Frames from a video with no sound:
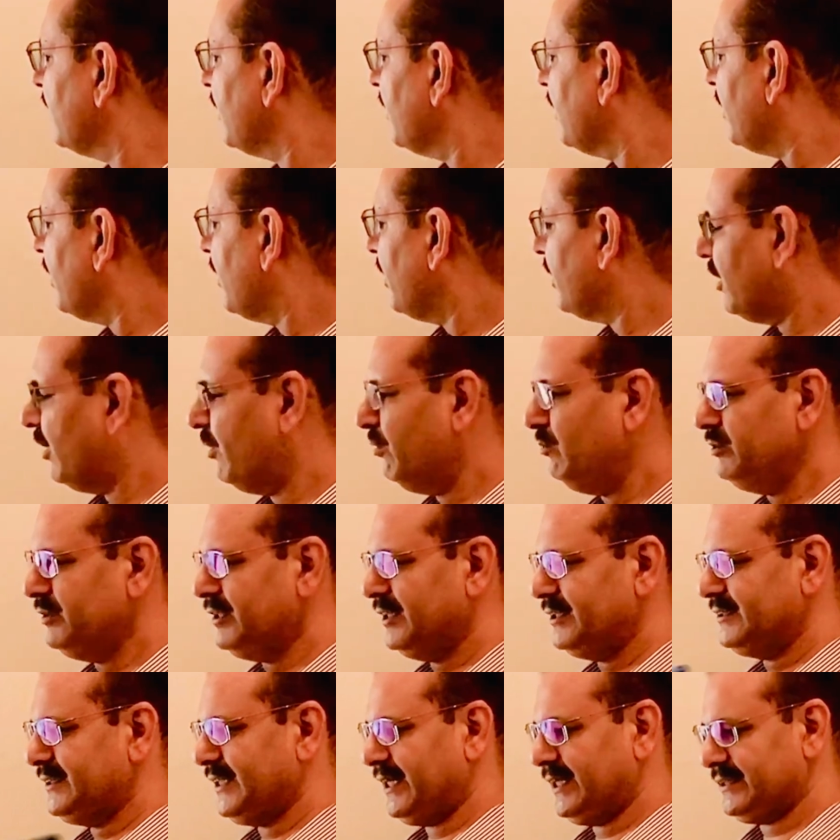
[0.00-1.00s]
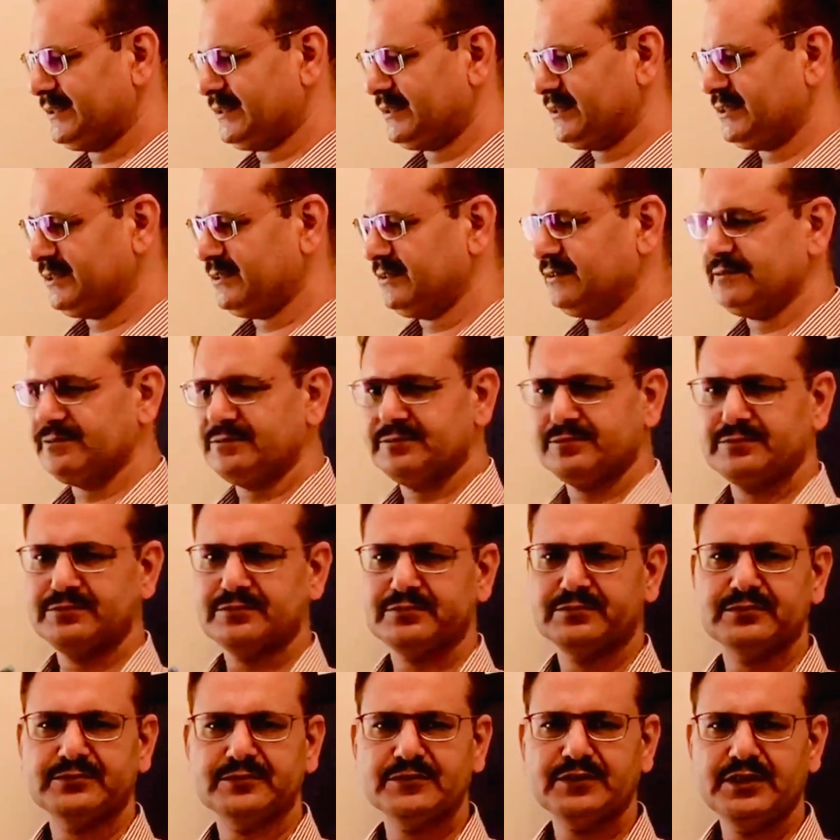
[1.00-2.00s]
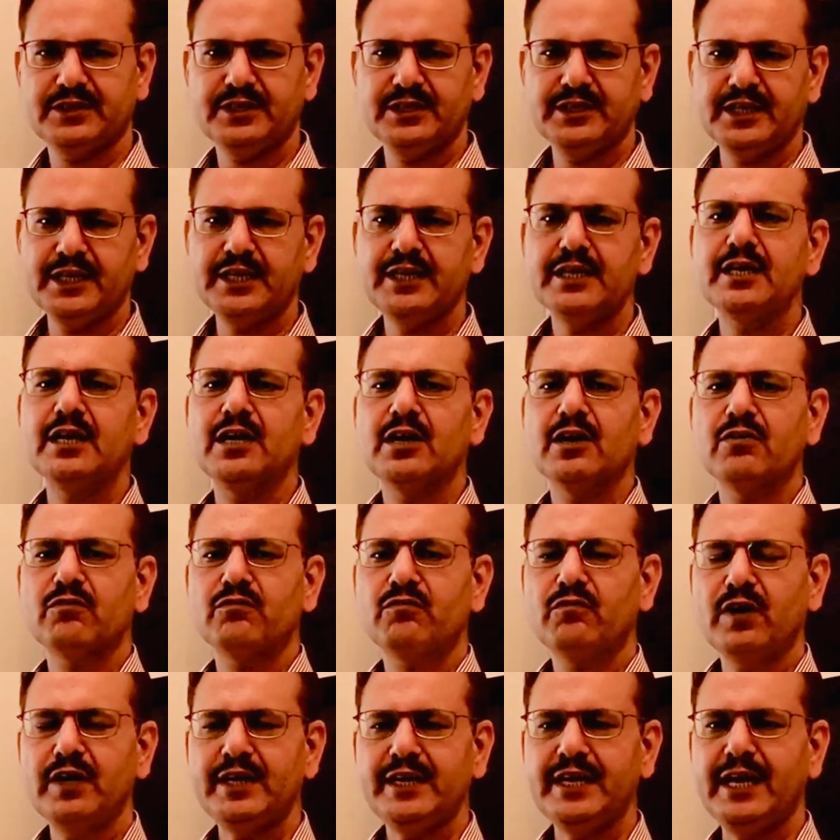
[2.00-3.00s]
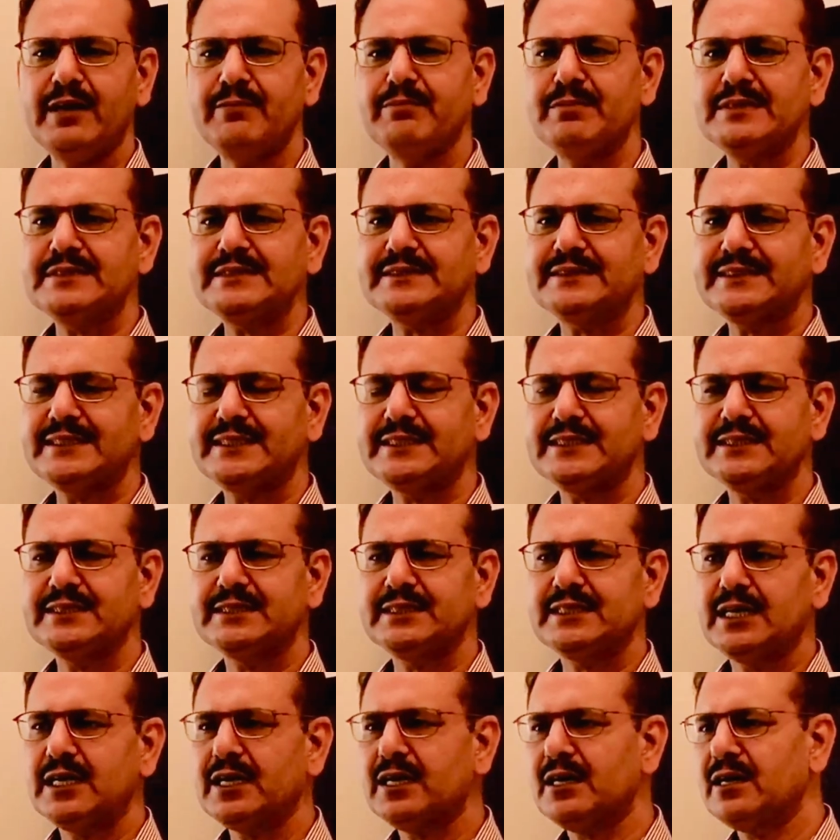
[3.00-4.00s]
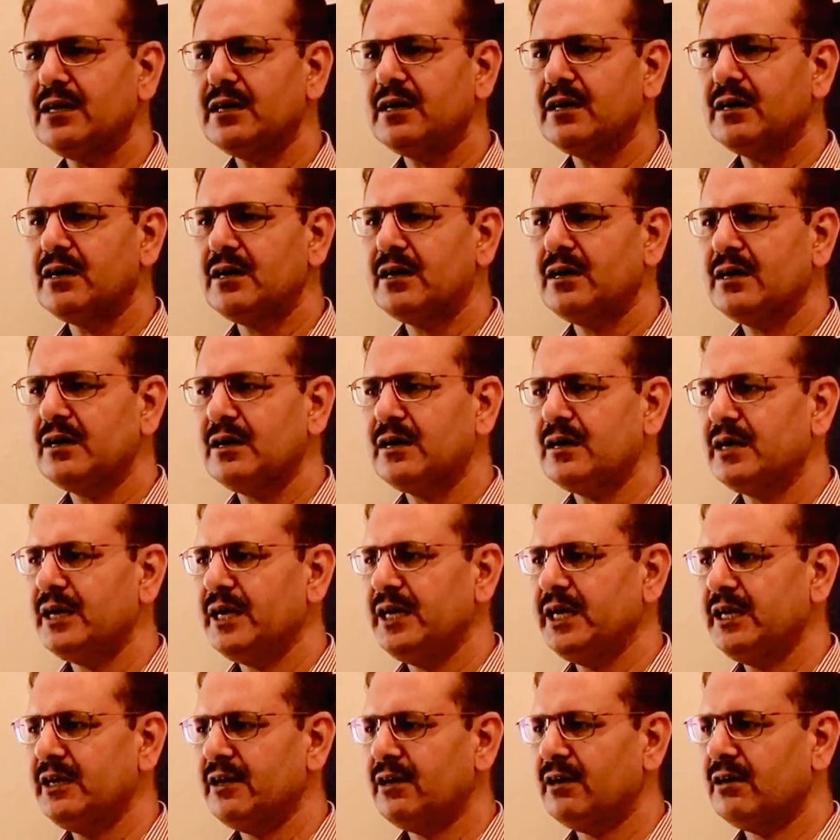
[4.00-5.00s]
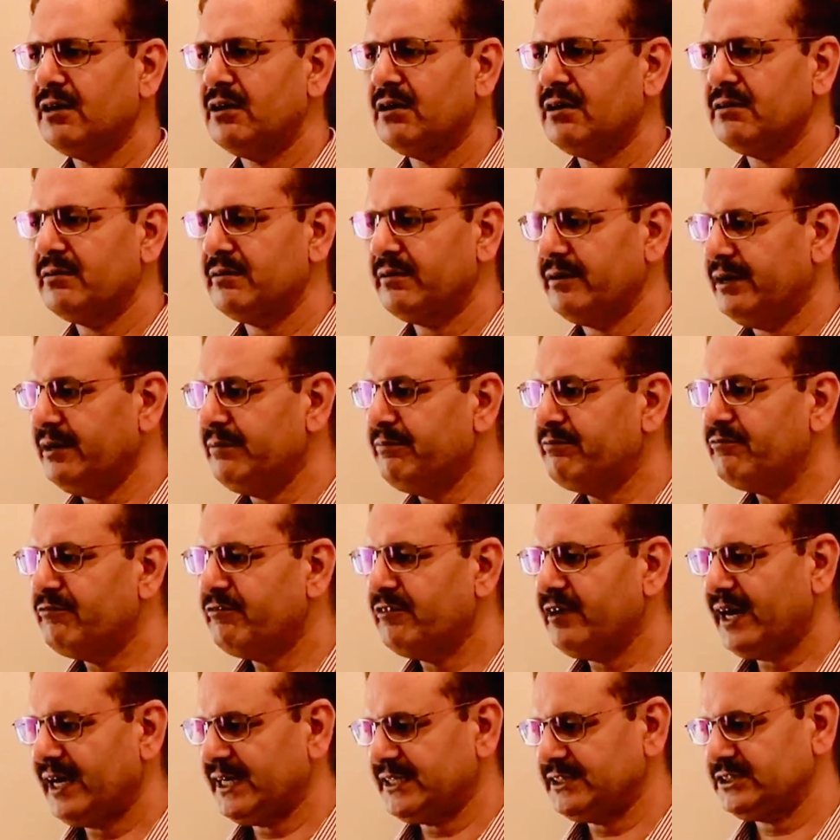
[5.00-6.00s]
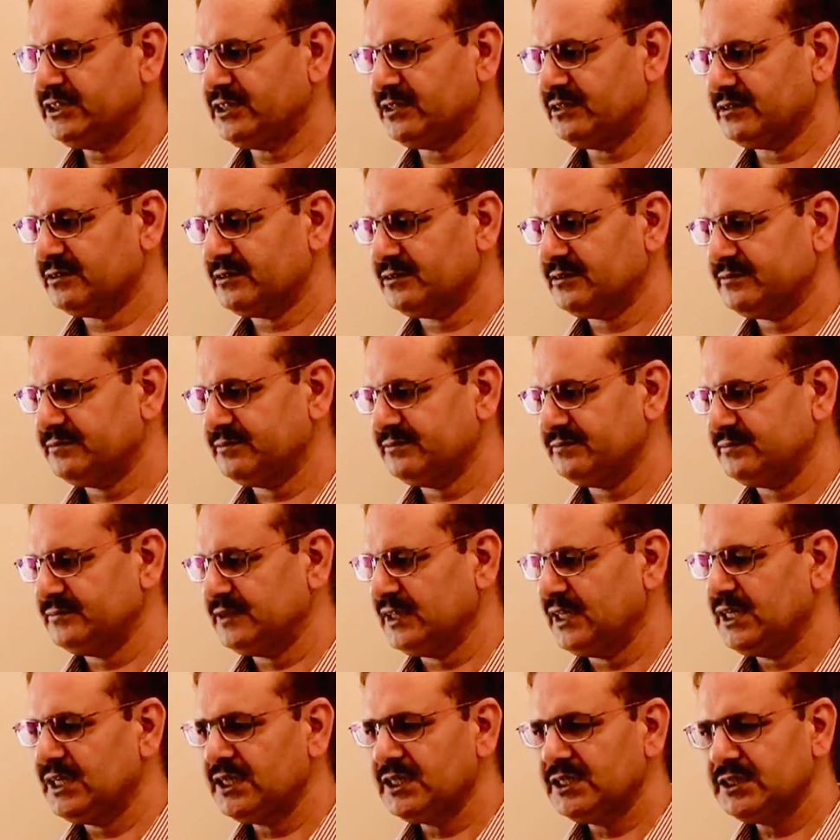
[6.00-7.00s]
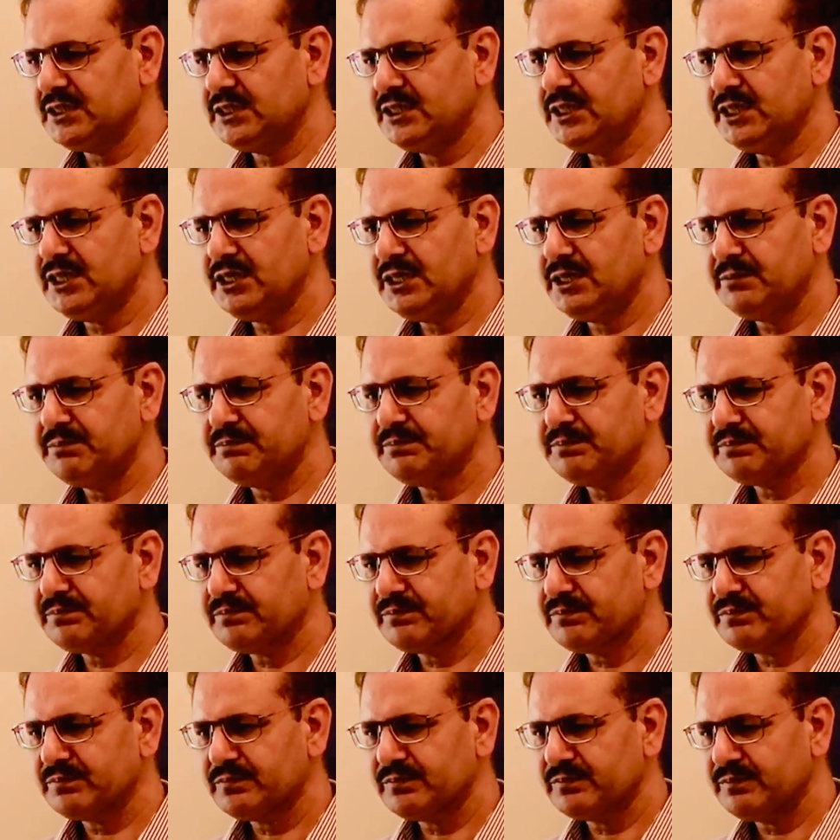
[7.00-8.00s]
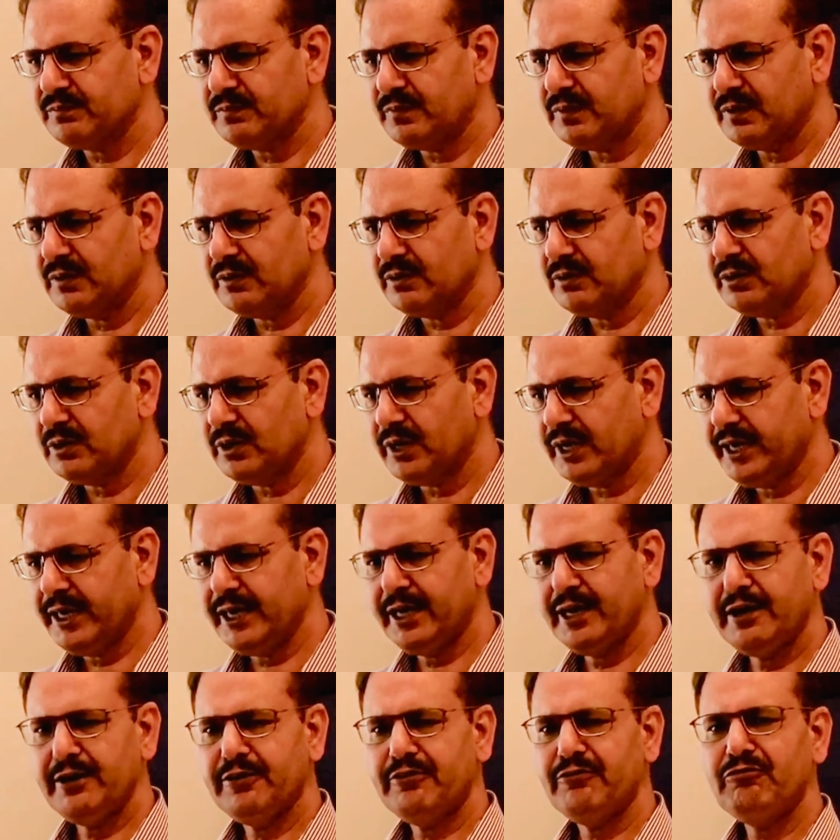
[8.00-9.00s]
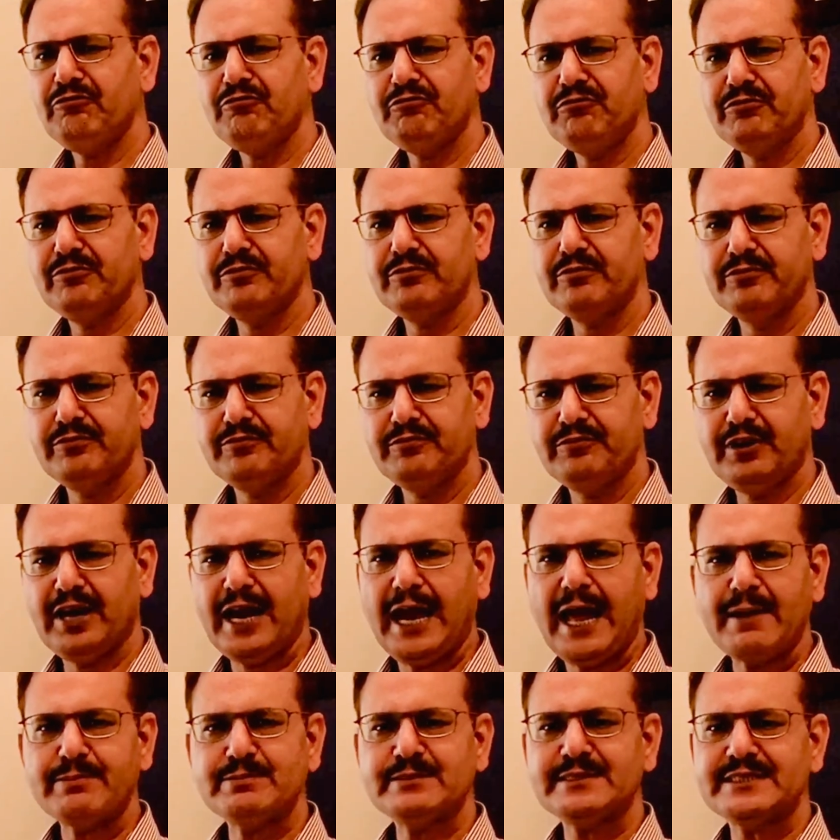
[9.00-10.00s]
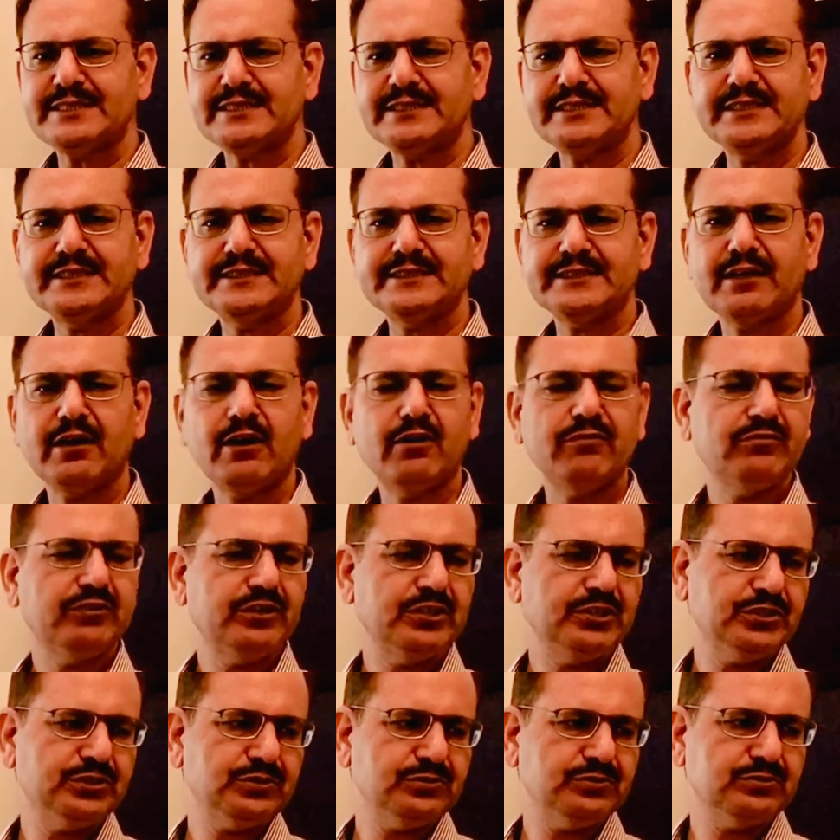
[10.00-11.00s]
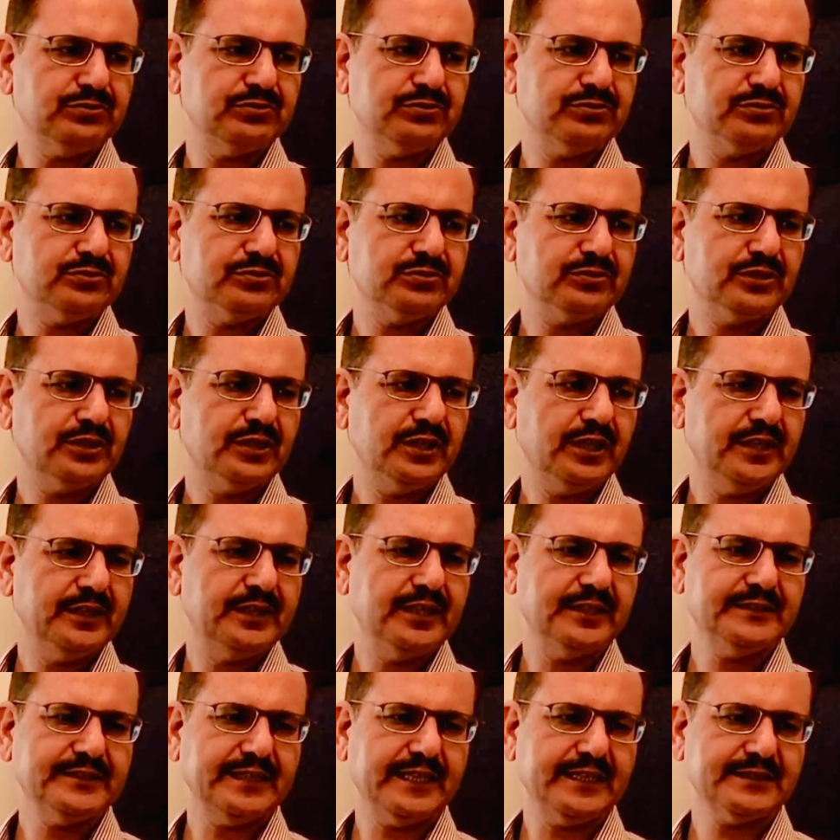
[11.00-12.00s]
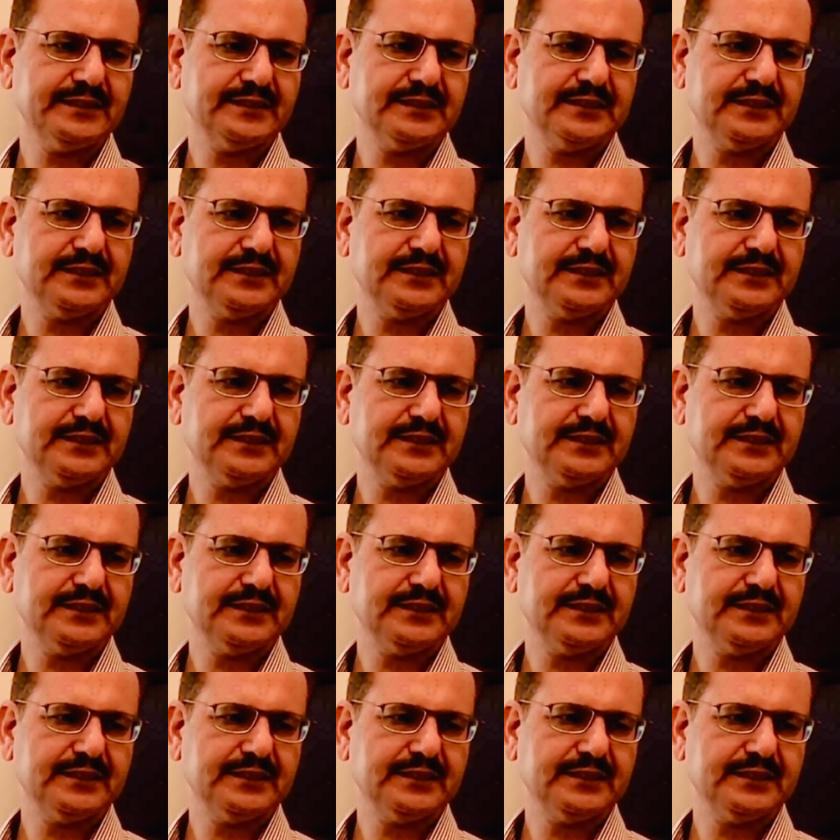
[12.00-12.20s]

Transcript: around the chest. Okay? What happens in a rib fracture? The air traps in the soft tissue in the chest,